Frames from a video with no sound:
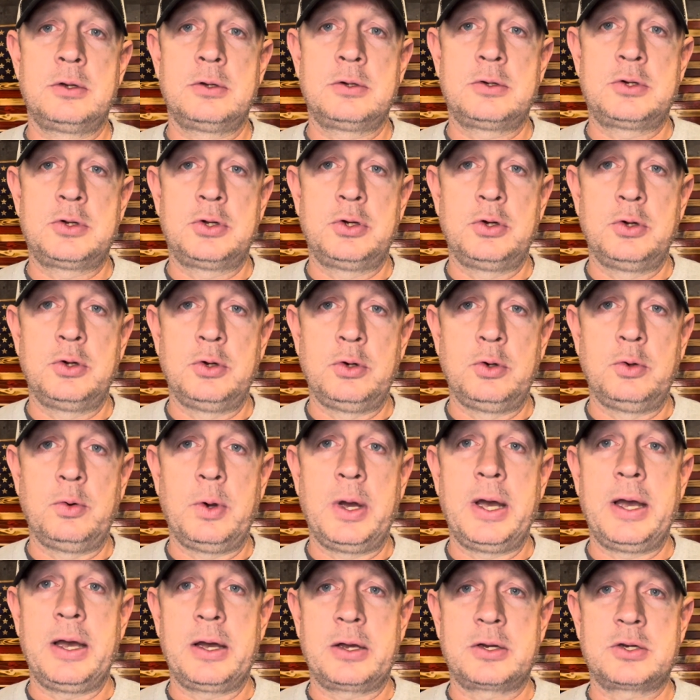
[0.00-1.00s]
two
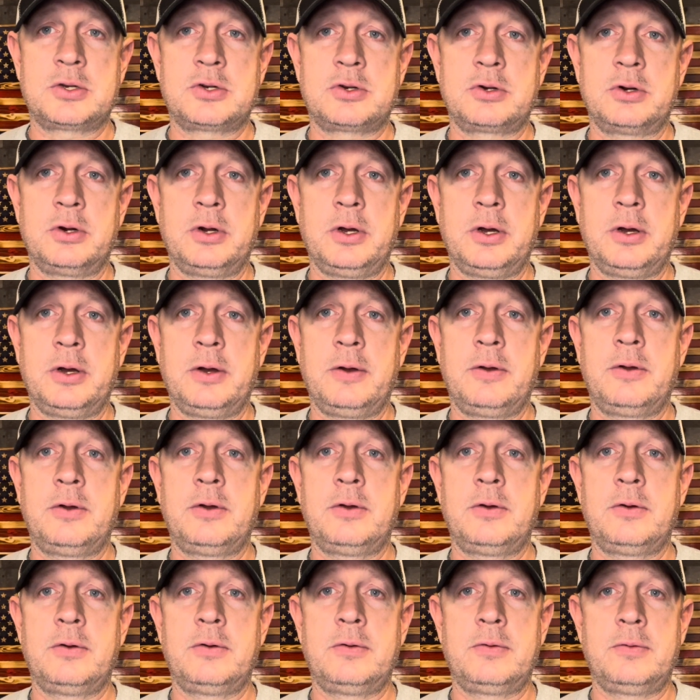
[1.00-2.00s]
extra
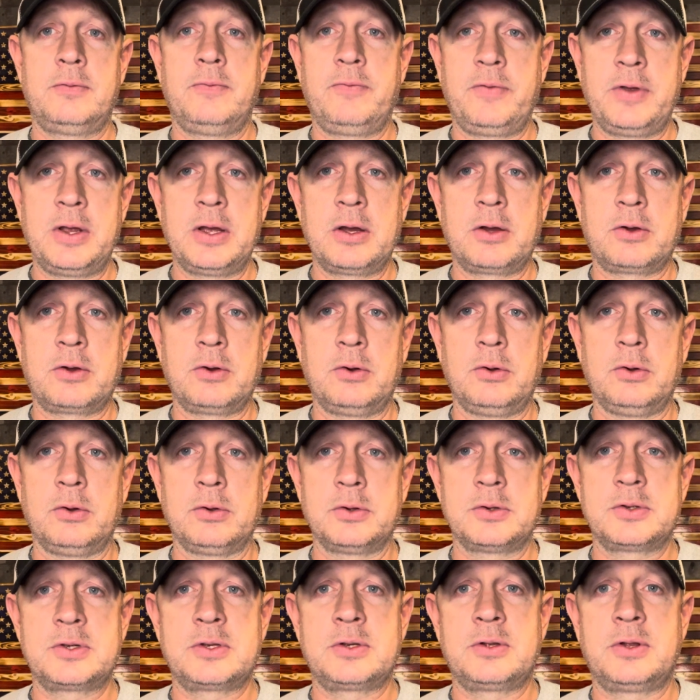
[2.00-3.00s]

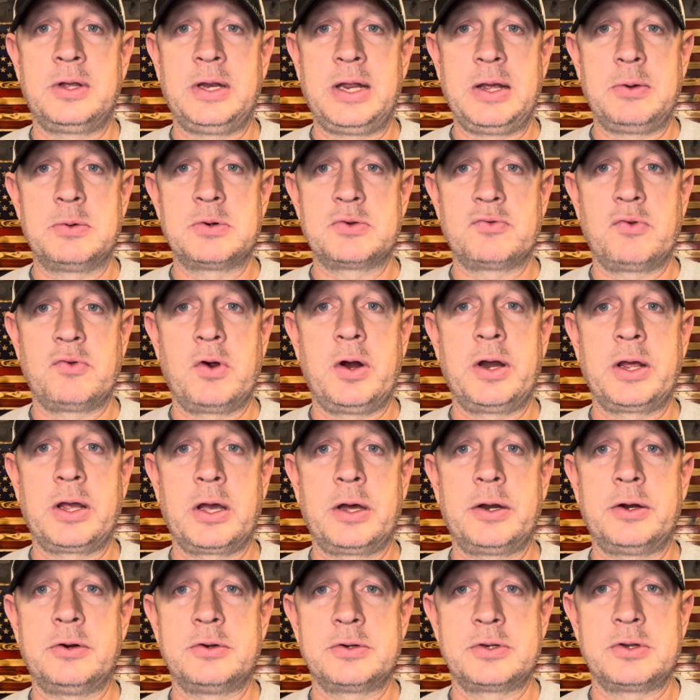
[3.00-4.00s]
vehicles that he was running
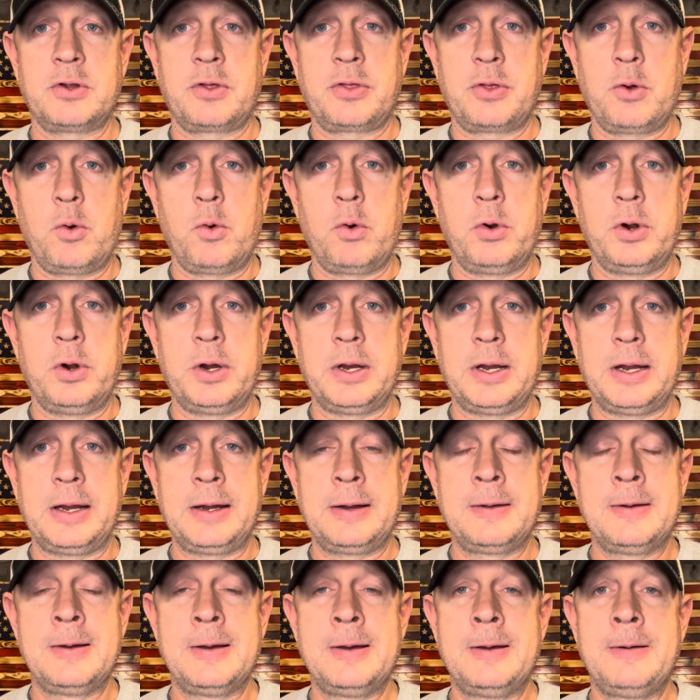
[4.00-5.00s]
under his
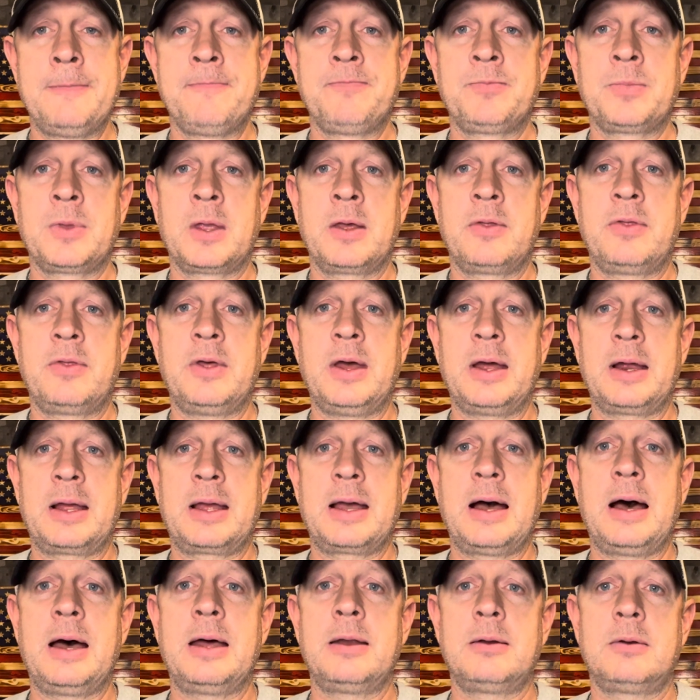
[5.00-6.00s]
authority that
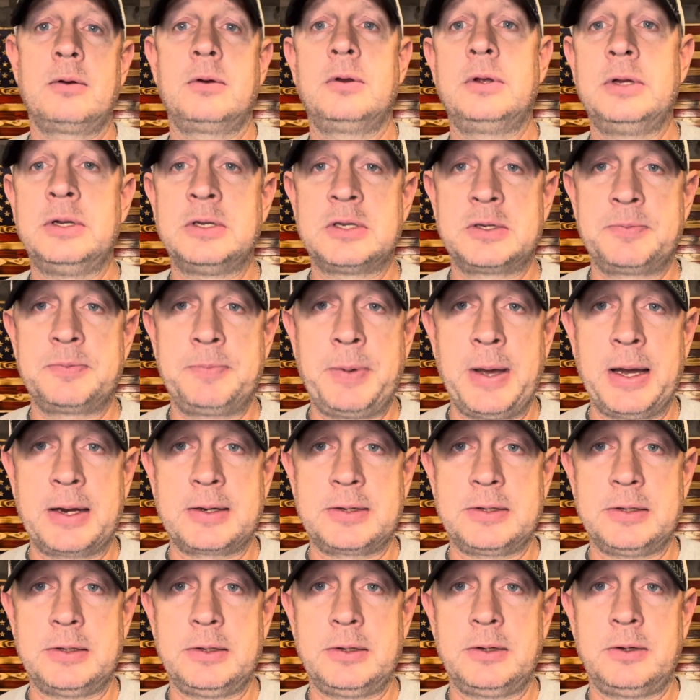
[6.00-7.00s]
got
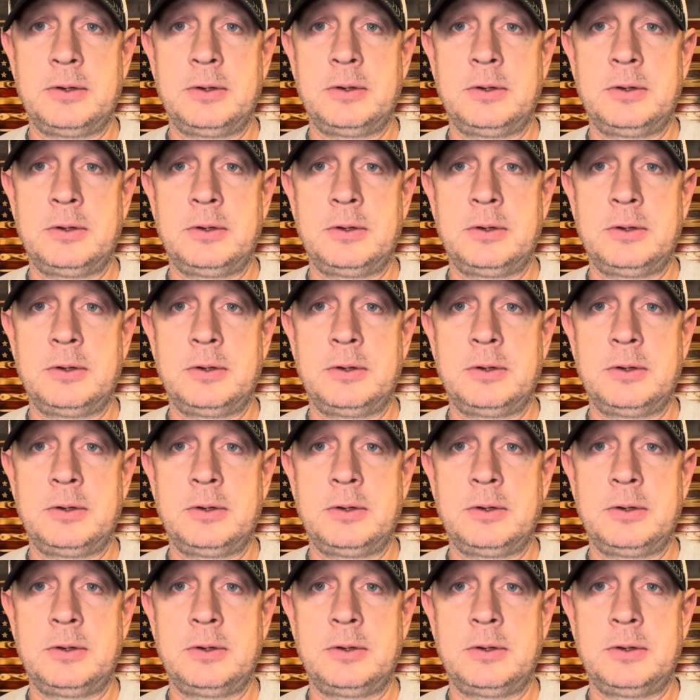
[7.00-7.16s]
inspected.